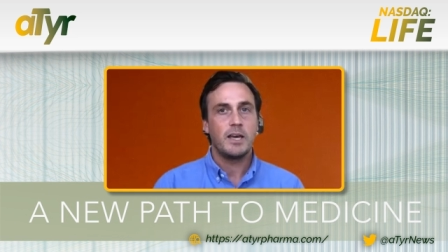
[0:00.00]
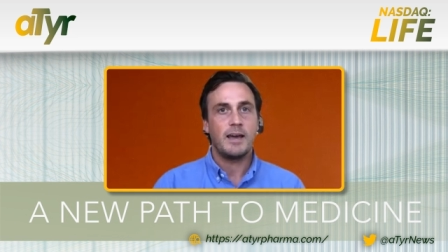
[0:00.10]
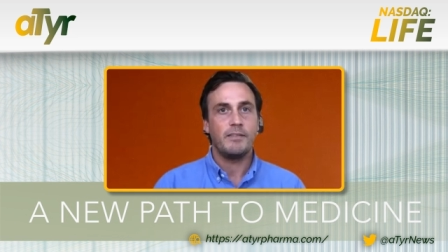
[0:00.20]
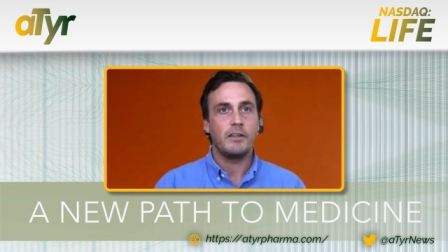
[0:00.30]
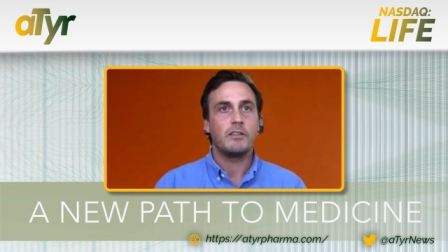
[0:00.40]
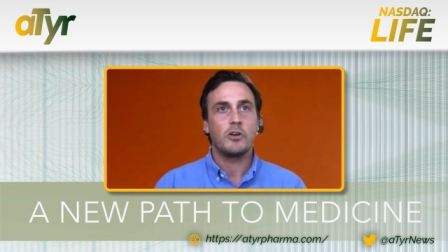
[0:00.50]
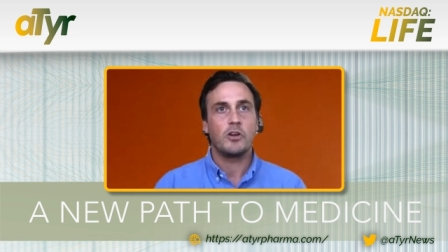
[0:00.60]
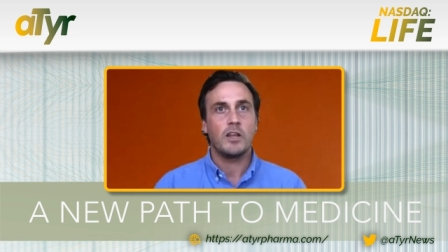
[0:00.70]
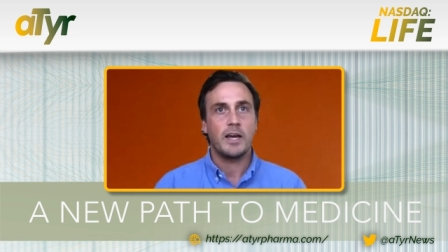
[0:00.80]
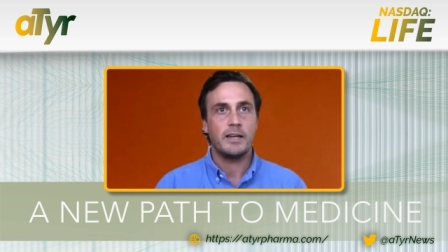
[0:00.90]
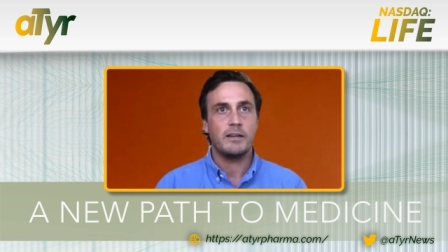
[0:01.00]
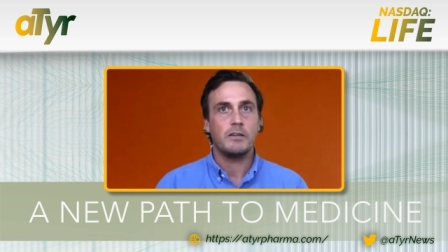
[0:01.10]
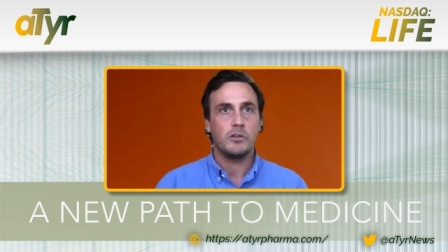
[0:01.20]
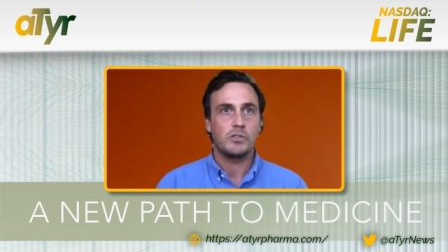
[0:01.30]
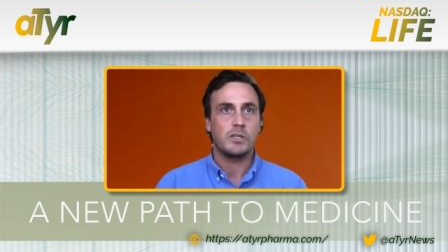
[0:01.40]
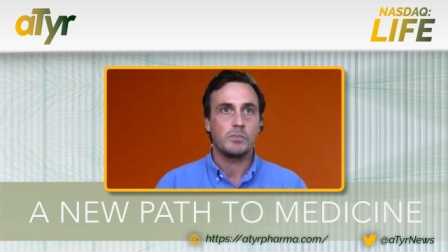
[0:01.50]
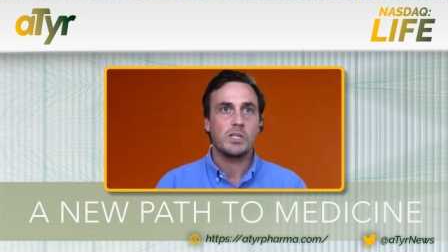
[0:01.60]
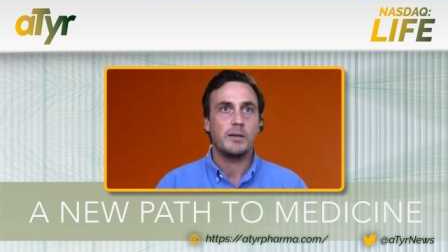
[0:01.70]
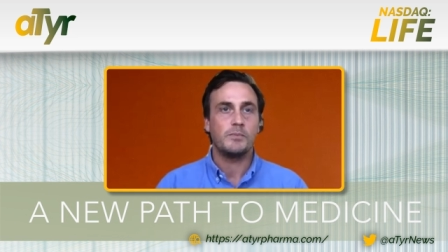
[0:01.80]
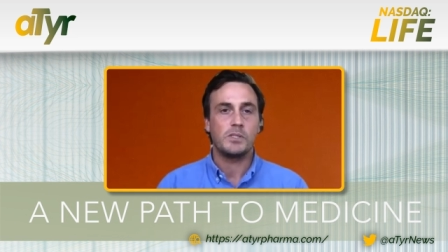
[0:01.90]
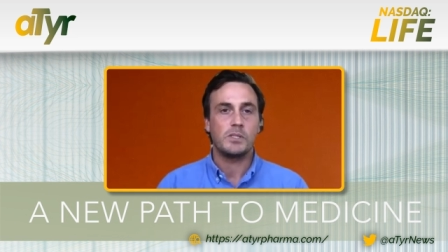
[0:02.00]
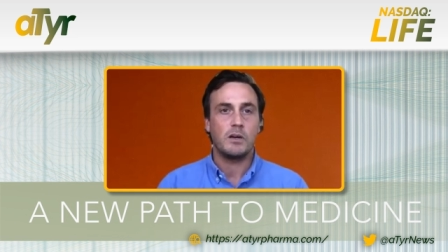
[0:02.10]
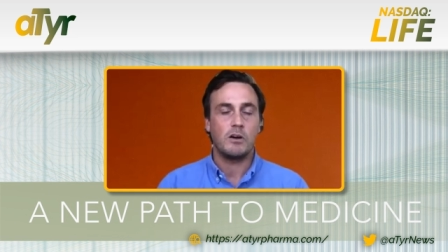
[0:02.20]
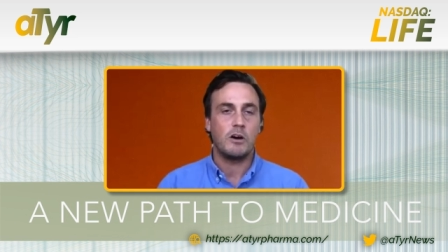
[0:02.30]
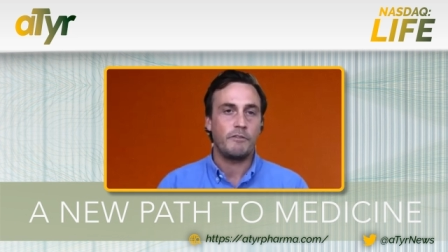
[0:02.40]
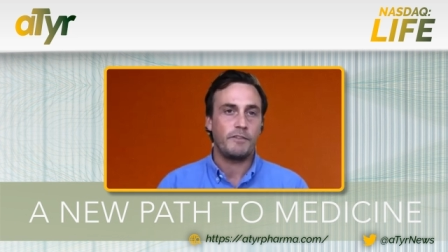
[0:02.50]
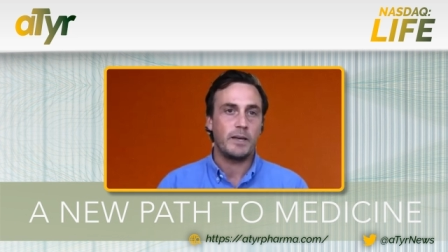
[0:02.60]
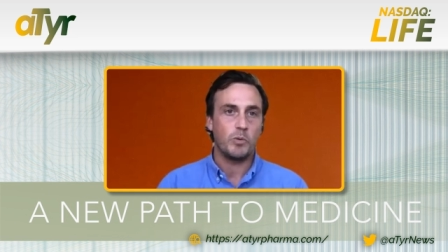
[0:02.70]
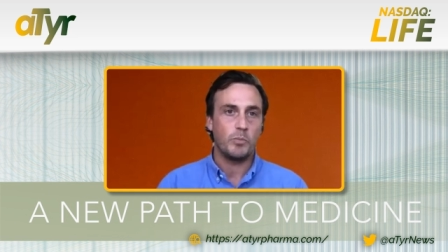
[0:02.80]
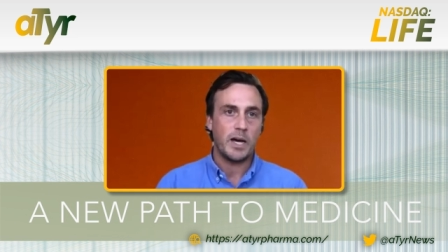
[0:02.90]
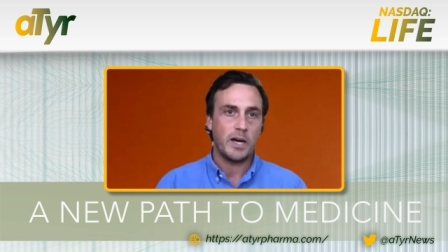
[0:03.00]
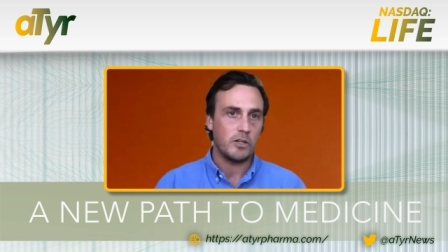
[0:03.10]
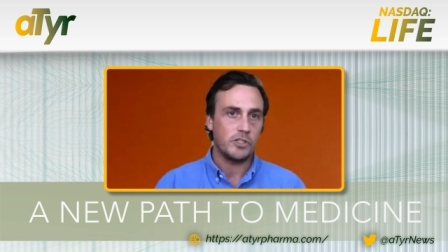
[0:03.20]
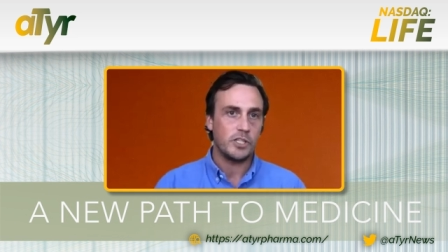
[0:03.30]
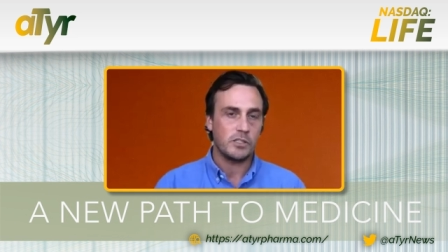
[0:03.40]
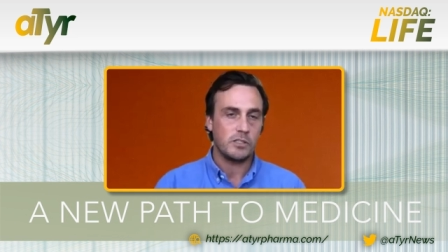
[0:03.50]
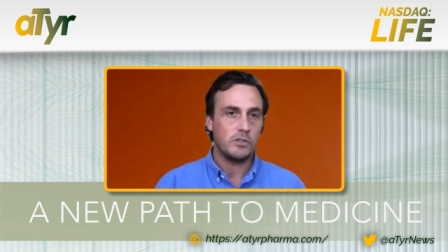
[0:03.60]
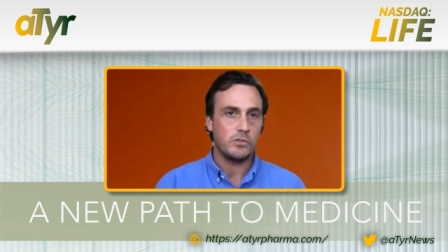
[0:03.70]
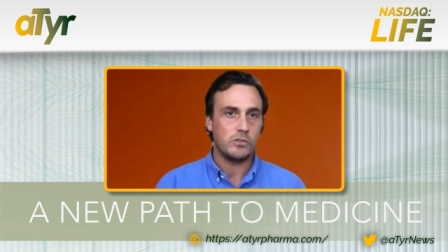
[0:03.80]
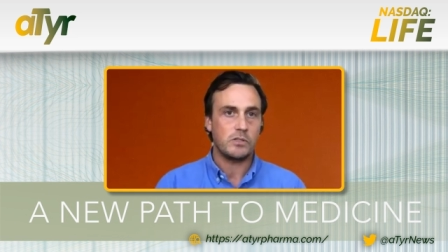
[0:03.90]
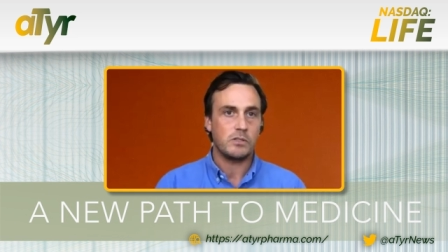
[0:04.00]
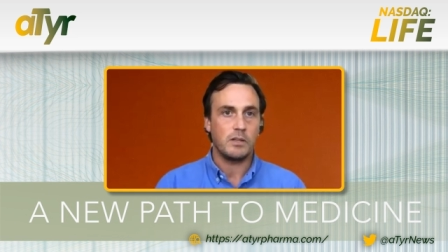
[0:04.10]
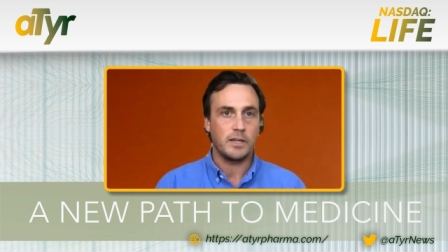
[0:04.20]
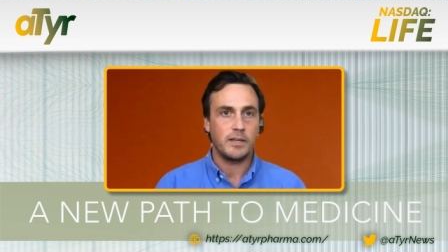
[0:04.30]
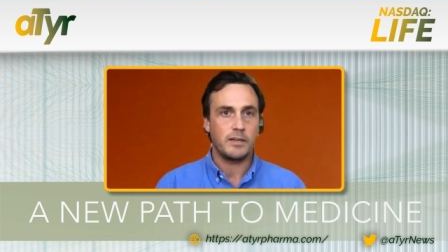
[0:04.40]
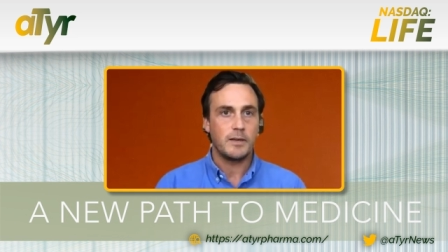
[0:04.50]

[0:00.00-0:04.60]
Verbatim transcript: And then third line, you know sometimes uh, off-label biologics are used like